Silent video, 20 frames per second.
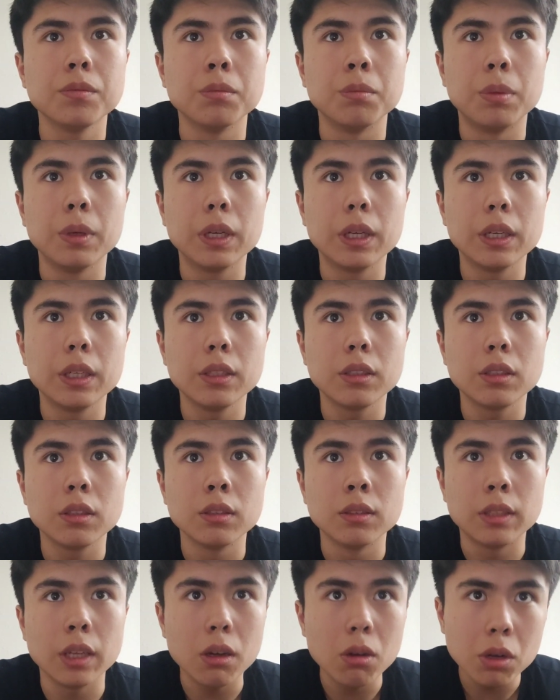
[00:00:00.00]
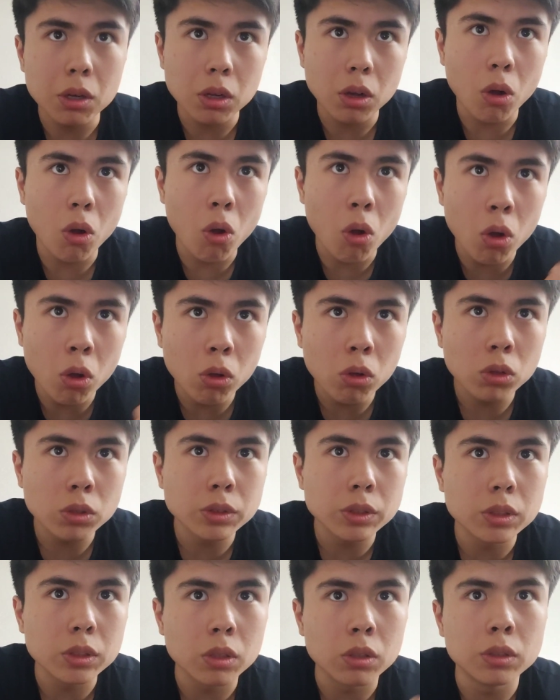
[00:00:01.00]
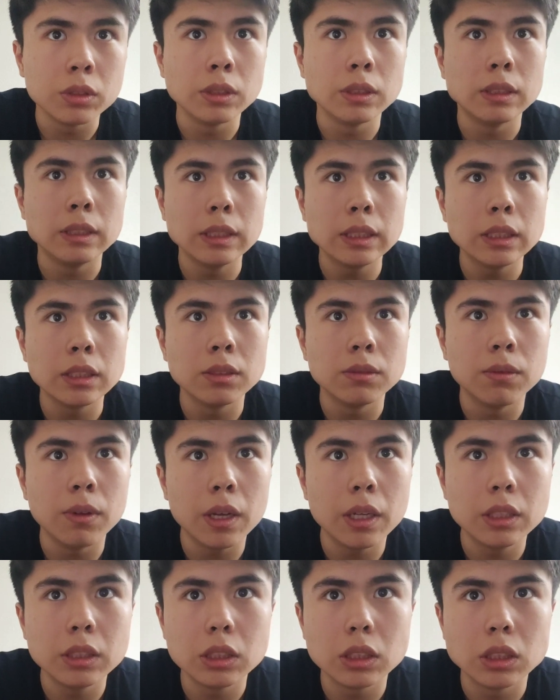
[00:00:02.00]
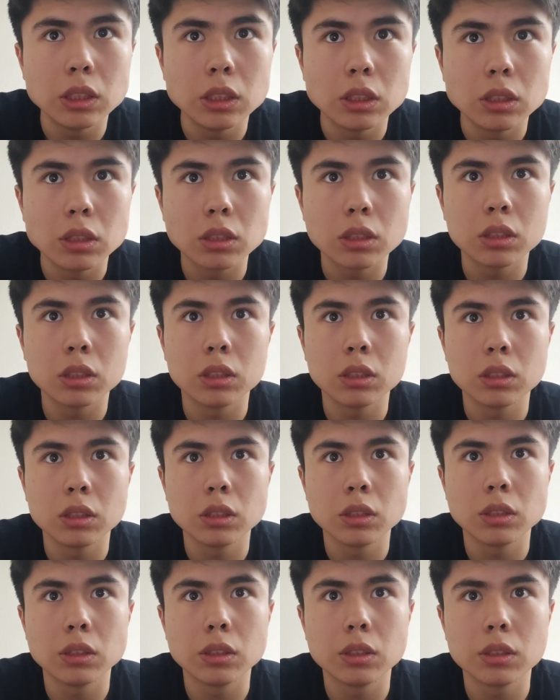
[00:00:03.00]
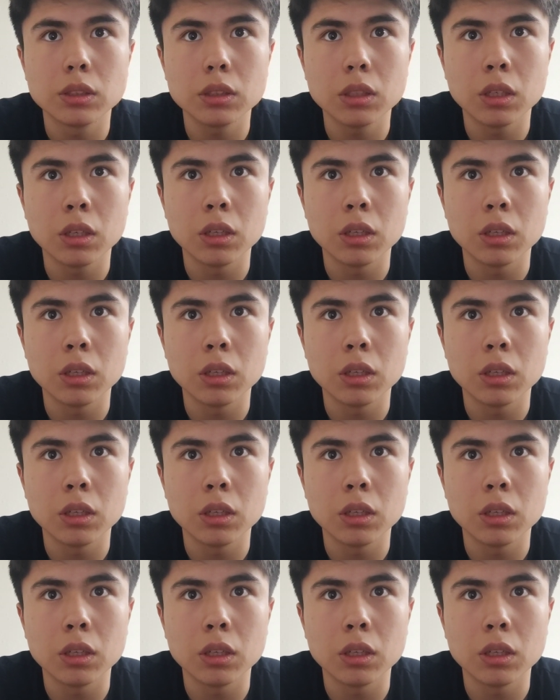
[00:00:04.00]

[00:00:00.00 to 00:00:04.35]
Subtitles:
But there were also disadvantages because